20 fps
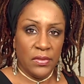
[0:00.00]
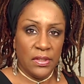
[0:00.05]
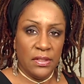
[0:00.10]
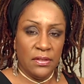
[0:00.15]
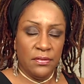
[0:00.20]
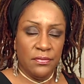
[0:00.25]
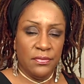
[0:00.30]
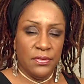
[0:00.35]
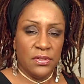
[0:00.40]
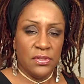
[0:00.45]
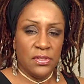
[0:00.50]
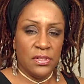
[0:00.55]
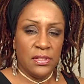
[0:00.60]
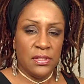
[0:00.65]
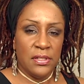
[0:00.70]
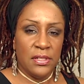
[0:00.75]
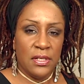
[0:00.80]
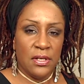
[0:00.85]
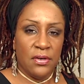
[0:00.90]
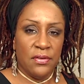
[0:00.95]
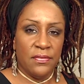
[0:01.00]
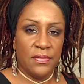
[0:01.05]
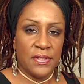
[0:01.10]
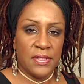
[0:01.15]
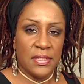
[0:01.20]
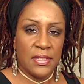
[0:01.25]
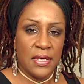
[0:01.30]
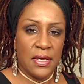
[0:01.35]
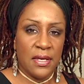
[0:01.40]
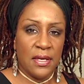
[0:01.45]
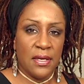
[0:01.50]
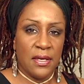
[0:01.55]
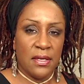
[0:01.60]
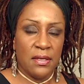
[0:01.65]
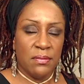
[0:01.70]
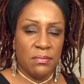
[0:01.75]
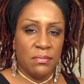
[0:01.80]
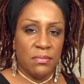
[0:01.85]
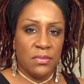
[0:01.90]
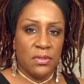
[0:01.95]
eventually, over
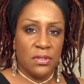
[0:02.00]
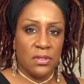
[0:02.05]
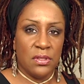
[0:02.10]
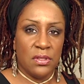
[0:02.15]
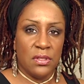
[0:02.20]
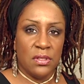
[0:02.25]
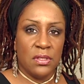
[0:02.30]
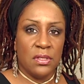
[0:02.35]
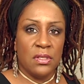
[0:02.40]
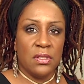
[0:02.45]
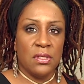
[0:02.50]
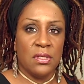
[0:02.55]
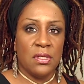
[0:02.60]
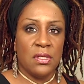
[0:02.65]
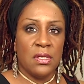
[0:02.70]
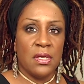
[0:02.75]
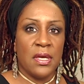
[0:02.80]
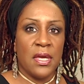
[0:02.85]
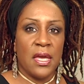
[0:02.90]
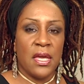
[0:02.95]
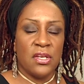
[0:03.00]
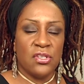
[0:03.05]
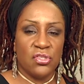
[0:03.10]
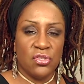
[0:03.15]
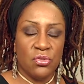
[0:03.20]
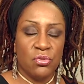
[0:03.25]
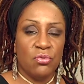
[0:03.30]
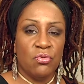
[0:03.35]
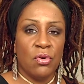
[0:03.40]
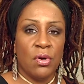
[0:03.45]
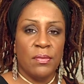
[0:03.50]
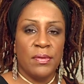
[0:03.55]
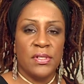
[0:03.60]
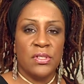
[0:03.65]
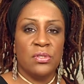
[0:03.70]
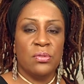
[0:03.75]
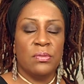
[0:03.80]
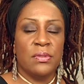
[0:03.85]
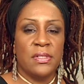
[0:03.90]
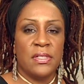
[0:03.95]
time, as you grow
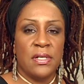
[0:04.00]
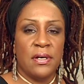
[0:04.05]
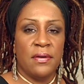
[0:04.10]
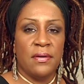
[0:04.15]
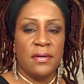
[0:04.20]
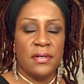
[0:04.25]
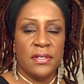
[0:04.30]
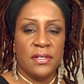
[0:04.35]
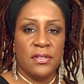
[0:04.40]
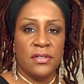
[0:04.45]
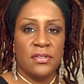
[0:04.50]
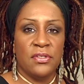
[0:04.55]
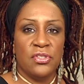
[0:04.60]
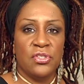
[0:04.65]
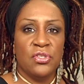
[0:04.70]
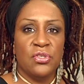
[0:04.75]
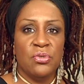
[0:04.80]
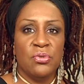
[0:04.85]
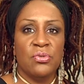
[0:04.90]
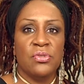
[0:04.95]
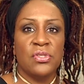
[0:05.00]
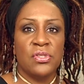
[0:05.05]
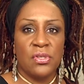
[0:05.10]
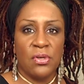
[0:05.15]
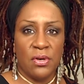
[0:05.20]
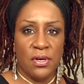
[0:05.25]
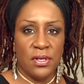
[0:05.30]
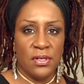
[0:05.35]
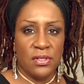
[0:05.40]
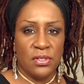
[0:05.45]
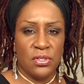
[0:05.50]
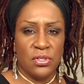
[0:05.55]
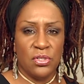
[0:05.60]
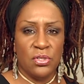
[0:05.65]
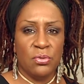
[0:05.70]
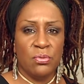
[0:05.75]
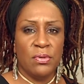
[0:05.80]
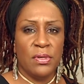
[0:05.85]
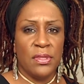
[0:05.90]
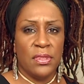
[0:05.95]
into adulthood, you start
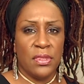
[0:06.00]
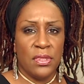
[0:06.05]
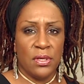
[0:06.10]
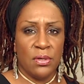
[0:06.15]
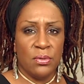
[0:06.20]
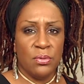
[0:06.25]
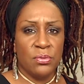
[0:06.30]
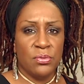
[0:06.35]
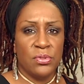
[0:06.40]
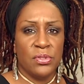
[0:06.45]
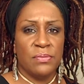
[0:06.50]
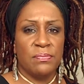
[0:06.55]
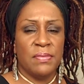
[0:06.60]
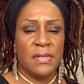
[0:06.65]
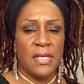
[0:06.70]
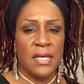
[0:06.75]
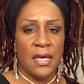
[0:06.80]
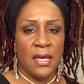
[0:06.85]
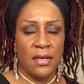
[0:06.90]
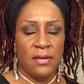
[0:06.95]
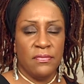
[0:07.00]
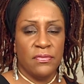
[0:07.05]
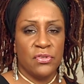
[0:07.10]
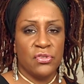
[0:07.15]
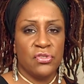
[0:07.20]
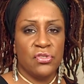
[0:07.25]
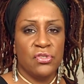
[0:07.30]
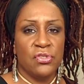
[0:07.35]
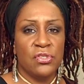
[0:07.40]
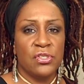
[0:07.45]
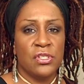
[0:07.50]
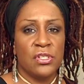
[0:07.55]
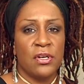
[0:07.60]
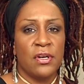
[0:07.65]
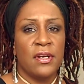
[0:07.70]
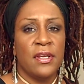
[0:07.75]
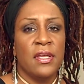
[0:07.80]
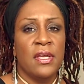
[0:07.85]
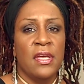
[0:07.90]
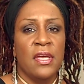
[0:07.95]
doing those behaviors. You
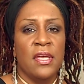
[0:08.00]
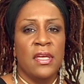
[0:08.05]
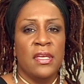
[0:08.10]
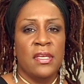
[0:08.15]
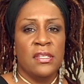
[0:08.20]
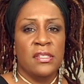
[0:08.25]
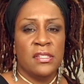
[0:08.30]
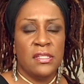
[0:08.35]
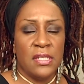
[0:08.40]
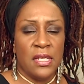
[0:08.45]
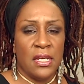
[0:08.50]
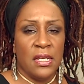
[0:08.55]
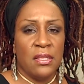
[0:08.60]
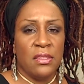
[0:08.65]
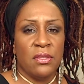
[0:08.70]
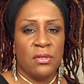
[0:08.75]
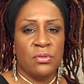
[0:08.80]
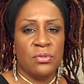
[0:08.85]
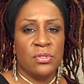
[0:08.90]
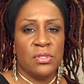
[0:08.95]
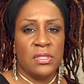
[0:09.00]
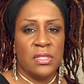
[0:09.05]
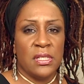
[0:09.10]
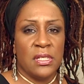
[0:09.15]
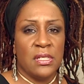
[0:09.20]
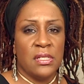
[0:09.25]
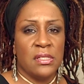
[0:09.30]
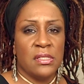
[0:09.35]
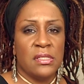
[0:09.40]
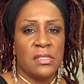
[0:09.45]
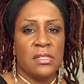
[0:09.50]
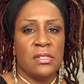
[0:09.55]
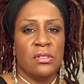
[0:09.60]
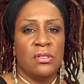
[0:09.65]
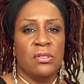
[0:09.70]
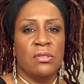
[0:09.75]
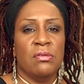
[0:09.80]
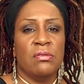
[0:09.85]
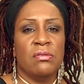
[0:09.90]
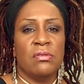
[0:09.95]
start saying those things,
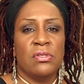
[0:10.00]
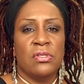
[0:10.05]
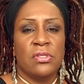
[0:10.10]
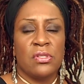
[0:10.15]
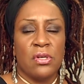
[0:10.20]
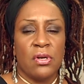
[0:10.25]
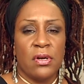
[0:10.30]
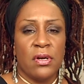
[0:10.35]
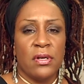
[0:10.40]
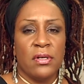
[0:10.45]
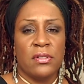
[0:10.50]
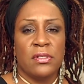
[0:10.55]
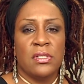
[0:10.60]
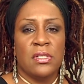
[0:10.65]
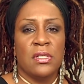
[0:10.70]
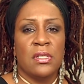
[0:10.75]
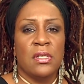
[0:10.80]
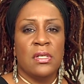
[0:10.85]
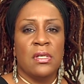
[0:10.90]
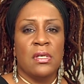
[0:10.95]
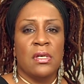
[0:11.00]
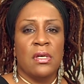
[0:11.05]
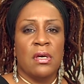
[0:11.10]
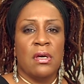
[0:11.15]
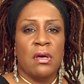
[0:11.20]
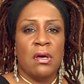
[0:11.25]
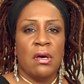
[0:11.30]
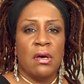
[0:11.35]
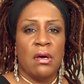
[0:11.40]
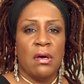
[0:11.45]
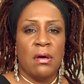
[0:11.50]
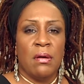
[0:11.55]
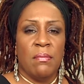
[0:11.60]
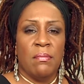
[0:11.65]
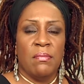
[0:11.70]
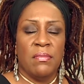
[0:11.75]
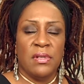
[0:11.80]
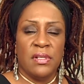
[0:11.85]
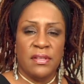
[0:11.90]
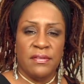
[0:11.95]
and you start
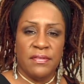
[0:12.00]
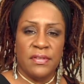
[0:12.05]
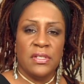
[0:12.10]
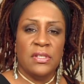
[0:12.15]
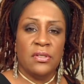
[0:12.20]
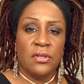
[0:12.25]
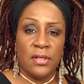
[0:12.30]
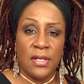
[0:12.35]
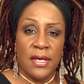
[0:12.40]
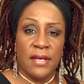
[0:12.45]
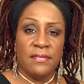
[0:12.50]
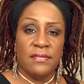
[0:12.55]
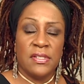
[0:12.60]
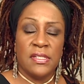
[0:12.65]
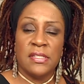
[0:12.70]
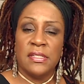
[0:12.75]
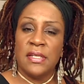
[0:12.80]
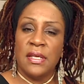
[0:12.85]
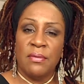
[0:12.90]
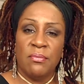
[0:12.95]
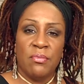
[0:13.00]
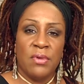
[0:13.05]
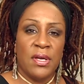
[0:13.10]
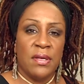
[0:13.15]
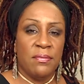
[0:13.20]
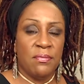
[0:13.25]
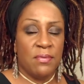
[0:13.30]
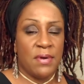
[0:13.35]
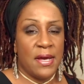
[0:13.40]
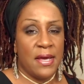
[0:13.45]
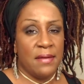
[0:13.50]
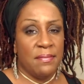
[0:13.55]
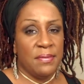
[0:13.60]
living your life the same way. Why?